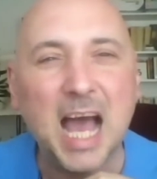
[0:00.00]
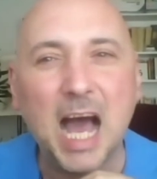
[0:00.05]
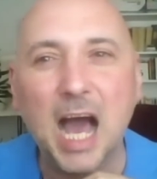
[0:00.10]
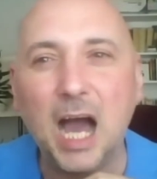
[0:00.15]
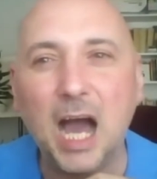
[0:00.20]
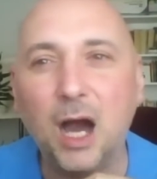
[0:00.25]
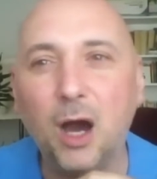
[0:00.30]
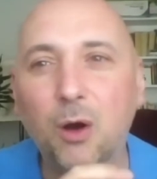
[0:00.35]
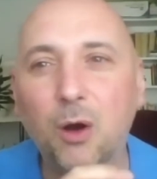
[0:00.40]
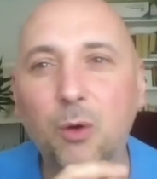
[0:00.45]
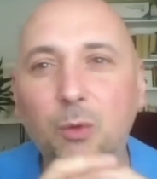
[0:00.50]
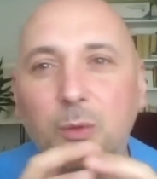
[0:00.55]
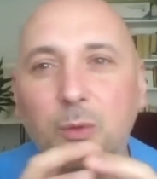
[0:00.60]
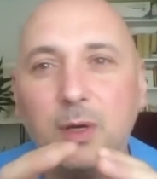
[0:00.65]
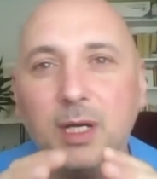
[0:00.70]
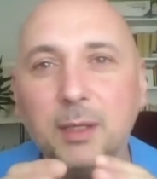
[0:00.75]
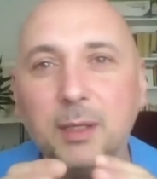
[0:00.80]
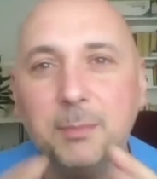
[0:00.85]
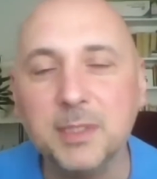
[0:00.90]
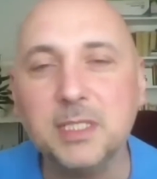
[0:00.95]
how
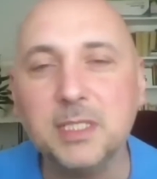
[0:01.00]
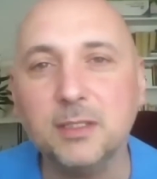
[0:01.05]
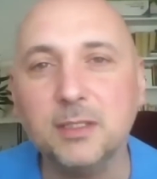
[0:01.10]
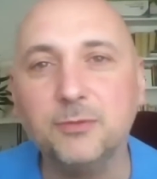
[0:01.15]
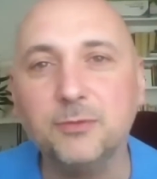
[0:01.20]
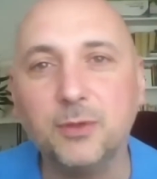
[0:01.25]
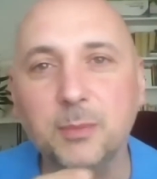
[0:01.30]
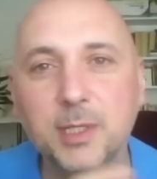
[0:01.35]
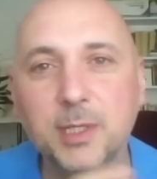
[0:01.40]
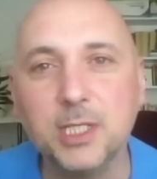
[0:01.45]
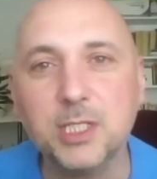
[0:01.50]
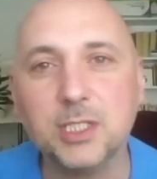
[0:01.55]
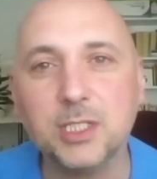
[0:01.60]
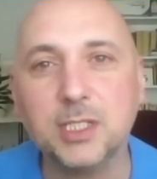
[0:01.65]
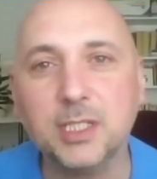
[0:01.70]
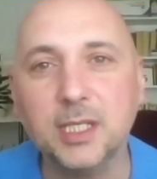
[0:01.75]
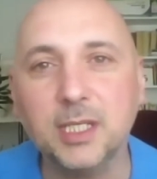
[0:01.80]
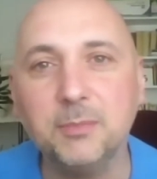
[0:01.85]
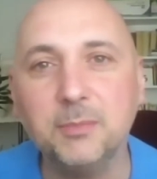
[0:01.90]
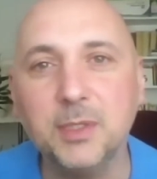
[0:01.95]
uh,
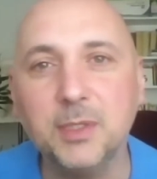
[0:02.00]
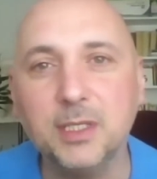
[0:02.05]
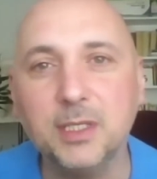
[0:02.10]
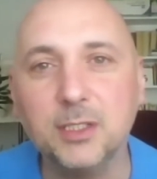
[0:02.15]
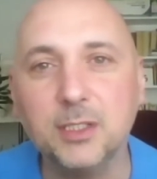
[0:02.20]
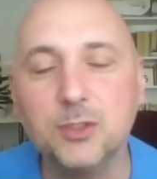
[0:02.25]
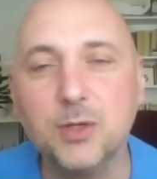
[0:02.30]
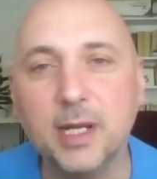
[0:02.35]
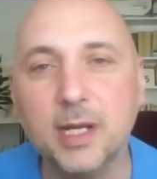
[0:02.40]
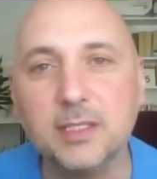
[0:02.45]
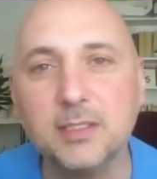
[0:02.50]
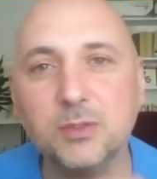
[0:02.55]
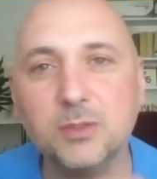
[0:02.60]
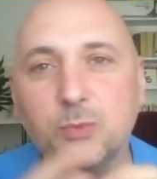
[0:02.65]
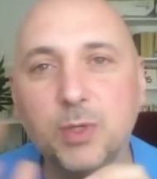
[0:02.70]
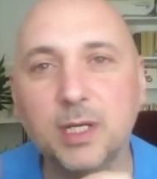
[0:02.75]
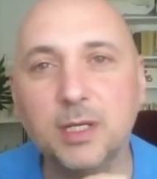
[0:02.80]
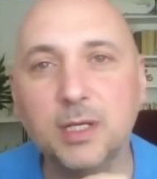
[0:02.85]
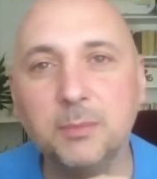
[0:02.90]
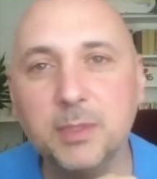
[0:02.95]
misinformation can be addressed,
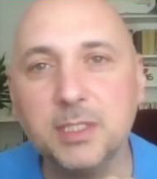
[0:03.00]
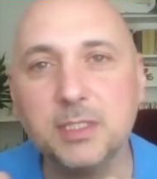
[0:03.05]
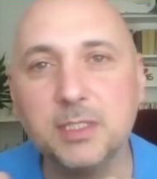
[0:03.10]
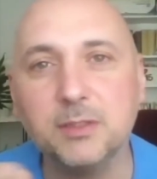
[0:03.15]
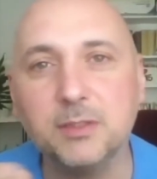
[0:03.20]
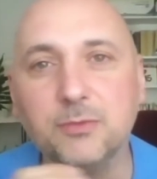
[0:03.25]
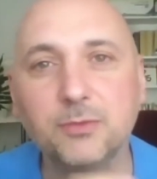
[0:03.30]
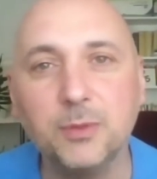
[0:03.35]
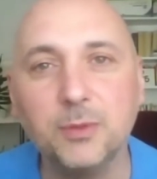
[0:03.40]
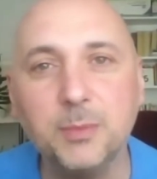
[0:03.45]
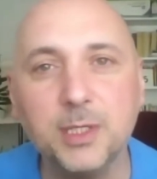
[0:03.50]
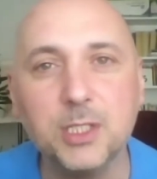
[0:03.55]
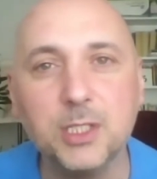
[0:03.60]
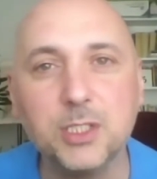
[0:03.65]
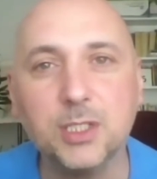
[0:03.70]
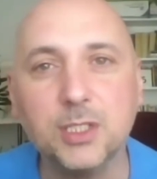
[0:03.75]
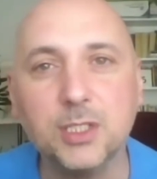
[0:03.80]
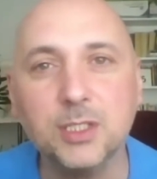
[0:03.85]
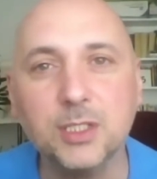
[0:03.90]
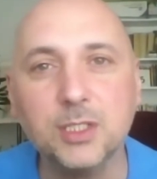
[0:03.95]
where
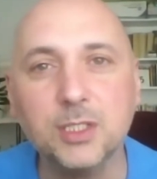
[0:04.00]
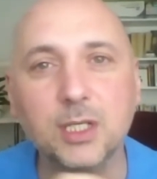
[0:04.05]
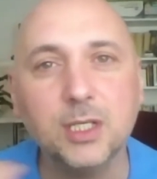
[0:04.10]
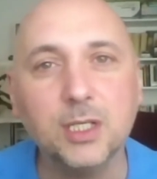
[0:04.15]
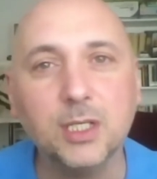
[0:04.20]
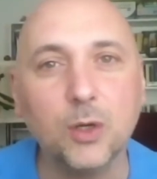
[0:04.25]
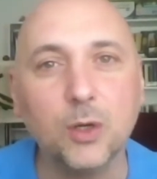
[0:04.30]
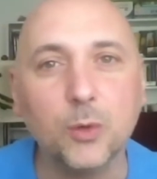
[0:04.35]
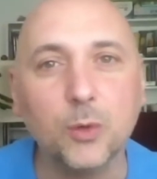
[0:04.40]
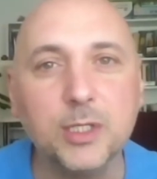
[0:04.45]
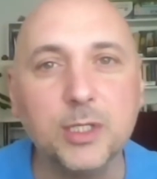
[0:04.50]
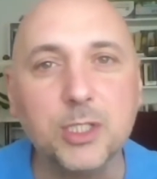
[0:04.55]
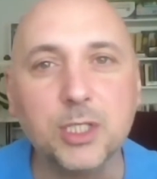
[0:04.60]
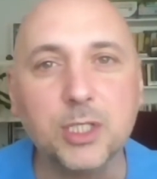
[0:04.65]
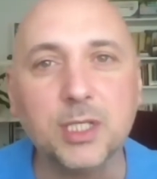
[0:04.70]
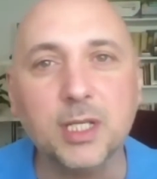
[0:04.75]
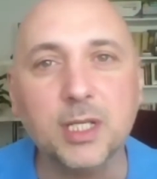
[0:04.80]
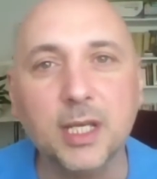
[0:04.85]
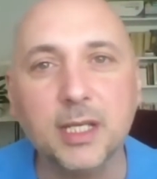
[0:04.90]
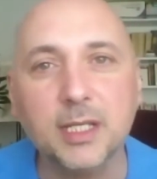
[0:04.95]
misinformation uh,
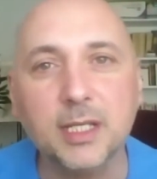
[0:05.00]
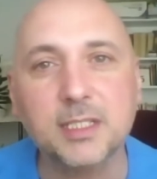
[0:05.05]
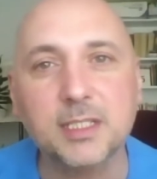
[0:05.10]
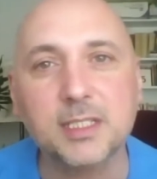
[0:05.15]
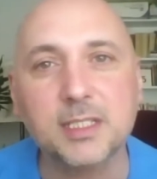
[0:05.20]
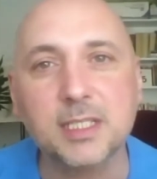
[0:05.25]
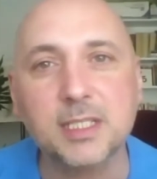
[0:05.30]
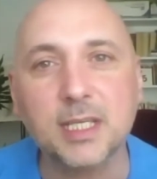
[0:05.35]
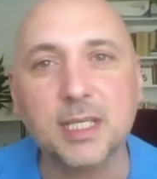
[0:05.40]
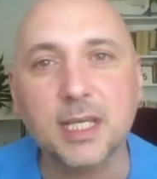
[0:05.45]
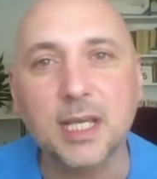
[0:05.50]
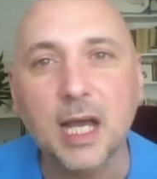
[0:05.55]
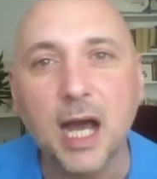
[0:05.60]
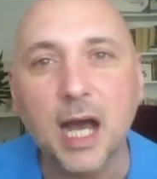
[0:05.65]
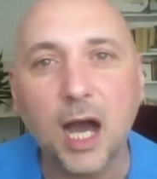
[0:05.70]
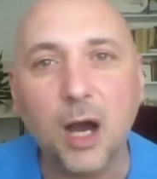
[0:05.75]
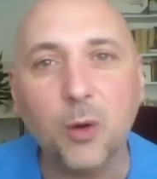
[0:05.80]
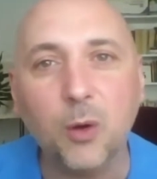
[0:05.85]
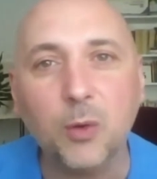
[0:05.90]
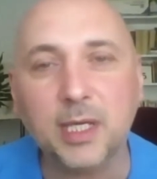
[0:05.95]
originates, uh,
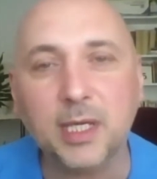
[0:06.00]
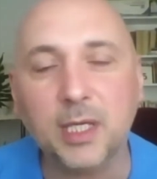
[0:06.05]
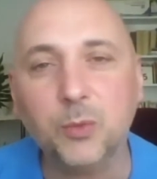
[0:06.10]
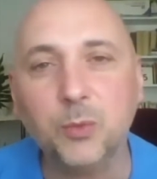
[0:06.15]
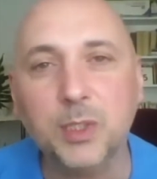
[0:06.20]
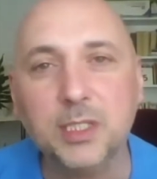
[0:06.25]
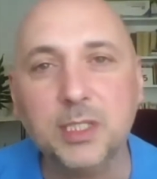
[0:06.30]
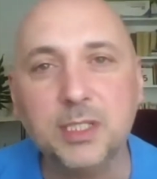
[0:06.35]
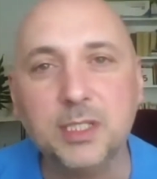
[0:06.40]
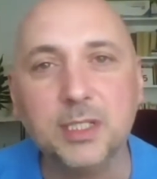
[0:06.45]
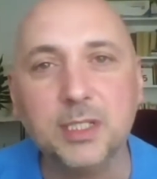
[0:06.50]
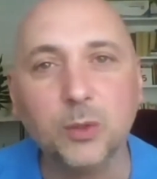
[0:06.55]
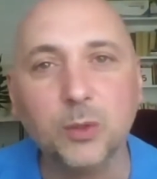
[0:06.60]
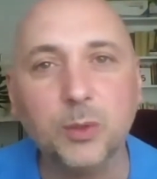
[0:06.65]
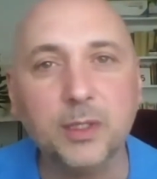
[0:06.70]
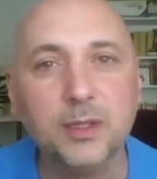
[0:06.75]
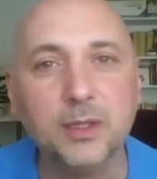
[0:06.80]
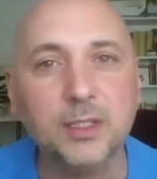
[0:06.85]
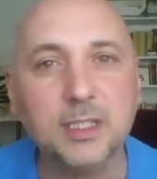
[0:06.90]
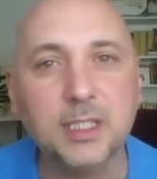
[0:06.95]
how can we deal
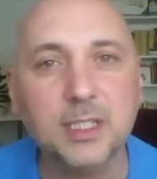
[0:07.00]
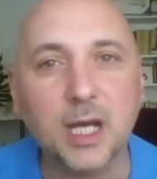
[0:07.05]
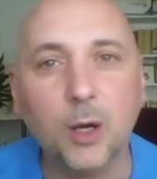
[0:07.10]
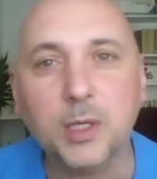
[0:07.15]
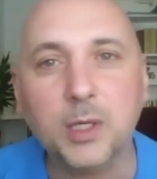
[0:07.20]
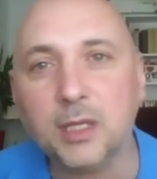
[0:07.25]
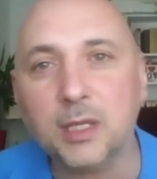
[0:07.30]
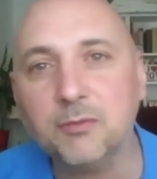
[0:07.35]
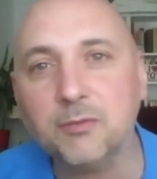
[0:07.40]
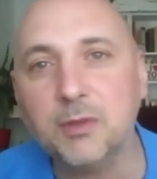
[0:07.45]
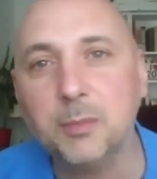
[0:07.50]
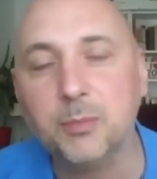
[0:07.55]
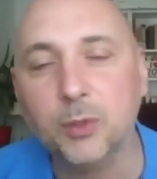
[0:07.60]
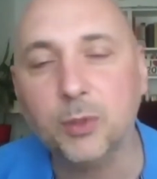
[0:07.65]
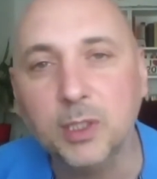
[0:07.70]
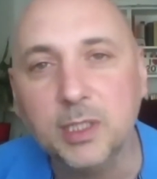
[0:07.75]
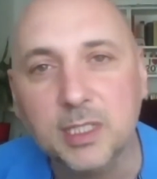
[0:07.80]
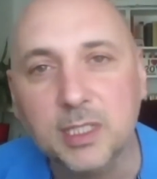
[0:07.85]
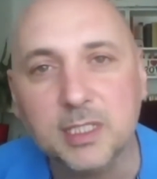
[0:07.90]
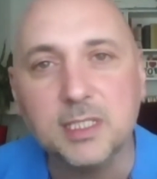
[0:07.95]
with it, how can we
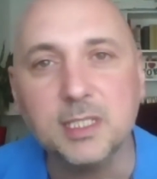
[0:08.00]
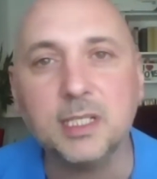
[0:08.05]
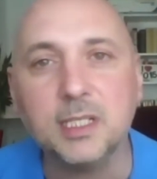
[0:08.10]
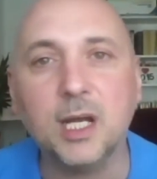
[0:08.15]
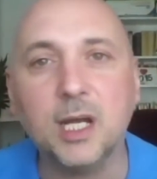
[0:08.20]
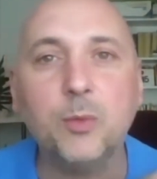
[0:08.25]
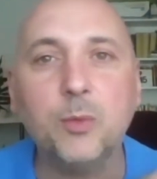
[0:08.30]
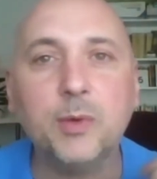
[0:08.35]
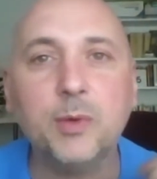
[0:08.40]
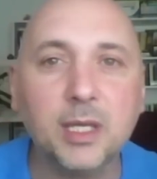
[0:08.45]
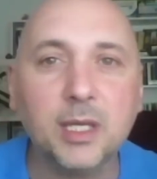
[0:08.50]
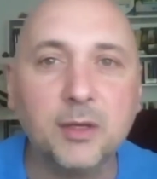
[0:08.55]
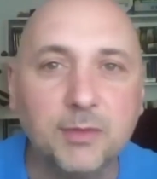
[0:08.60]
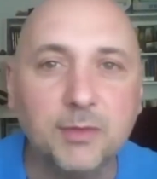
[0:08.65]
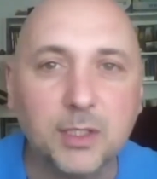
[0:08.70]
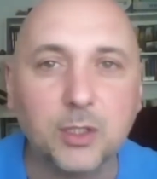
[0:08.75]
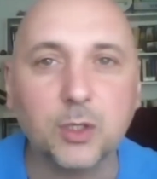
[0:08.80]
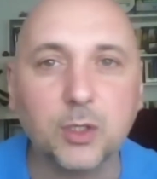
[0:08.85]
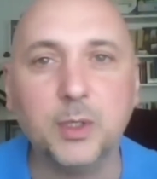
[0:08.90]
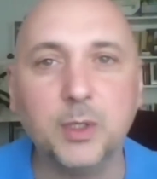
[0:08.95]
police it, how it can
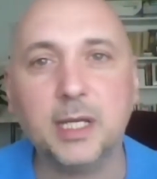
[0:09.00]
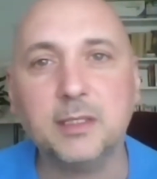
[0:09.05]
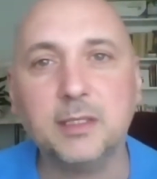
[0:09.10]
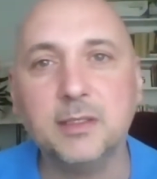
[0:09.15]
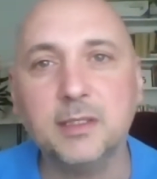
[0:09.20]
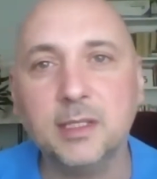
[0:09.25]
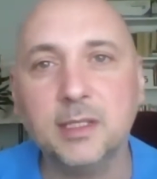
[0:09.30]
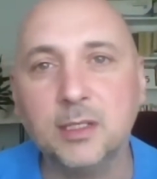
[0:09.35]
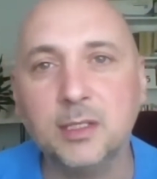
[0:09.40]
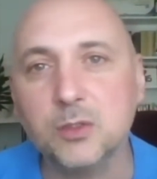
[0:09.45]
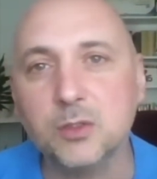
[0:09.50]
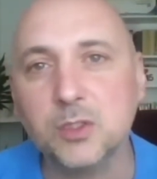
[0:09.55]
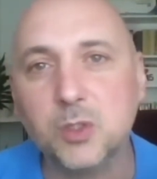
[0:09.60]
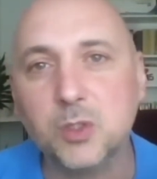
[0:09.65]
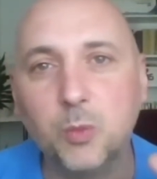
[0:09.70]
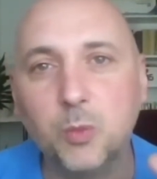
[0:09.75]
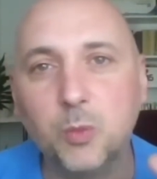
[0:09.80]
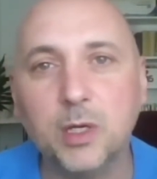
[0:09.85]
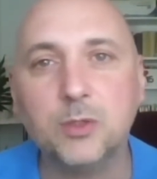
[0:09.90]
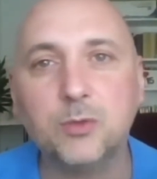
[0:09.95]
be corrected, and
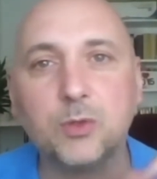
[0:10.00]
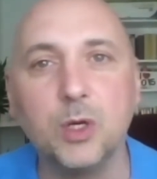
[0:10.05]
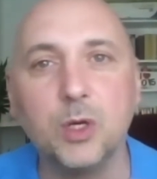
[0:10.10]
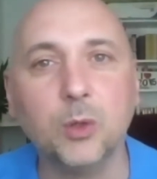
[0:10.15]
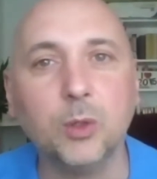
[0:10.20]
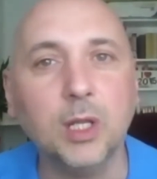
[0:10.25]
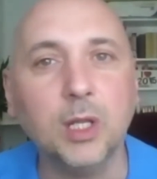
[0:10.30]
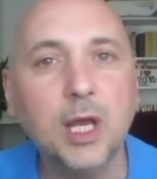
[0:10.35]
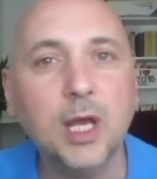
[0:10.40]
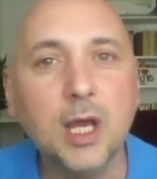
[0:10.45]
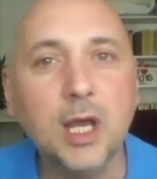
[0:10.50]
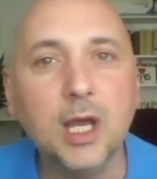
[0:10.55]
also what role